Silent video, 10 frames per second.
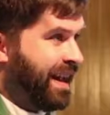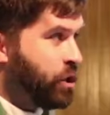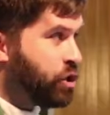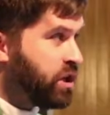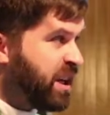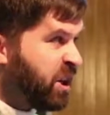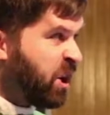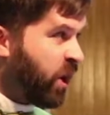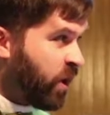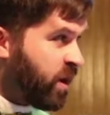And she
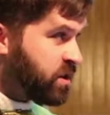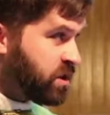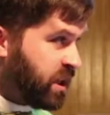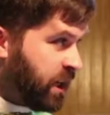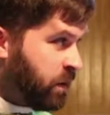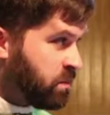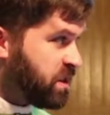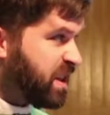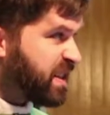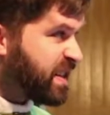encouraged
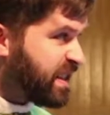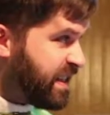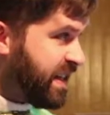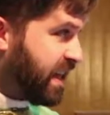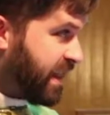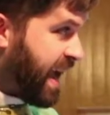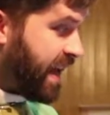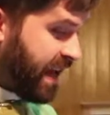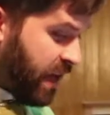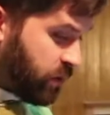him to seek
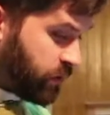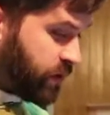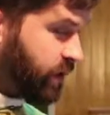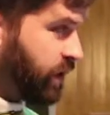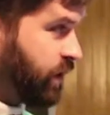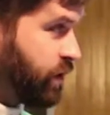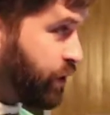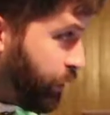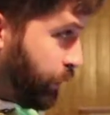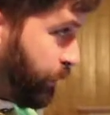that out
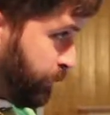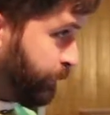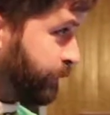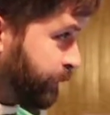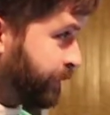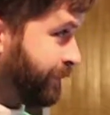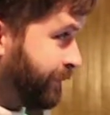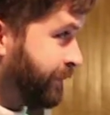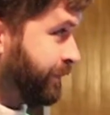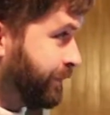too.
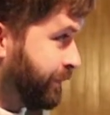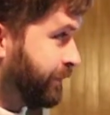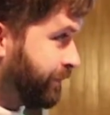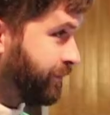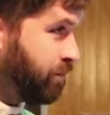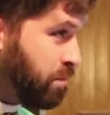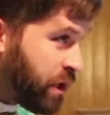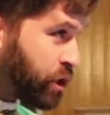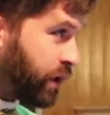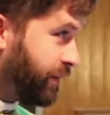
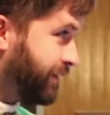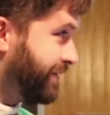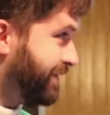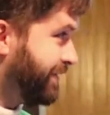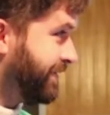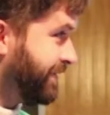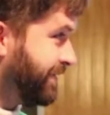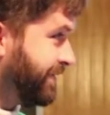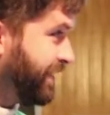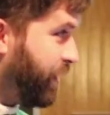Mission.
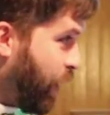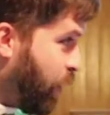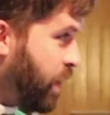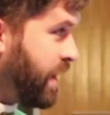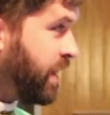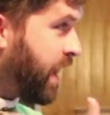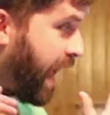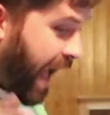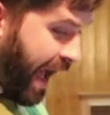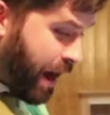
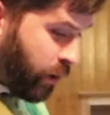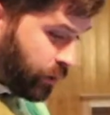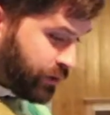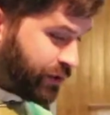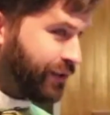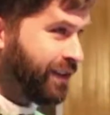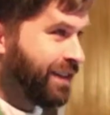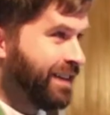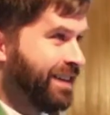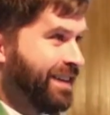Going out.
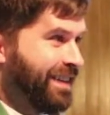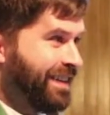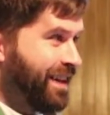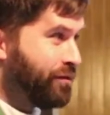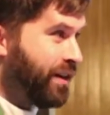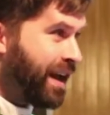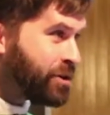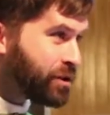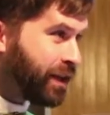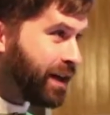
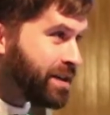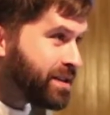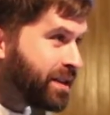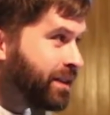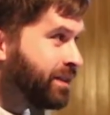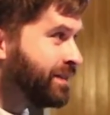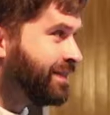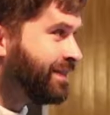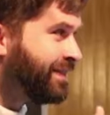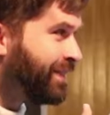Evangelizing
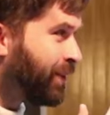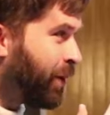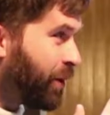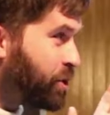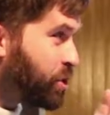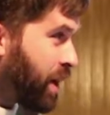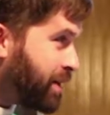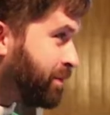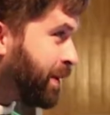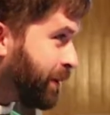on a
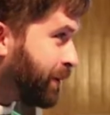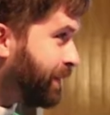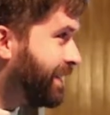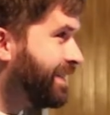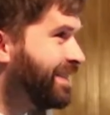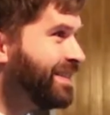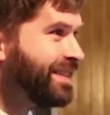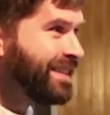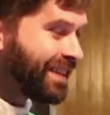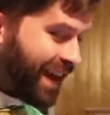treadmill
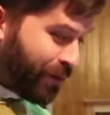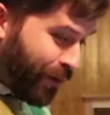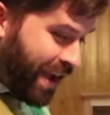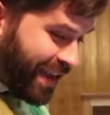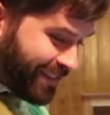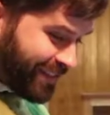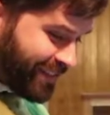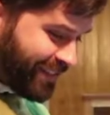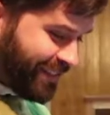at Reds.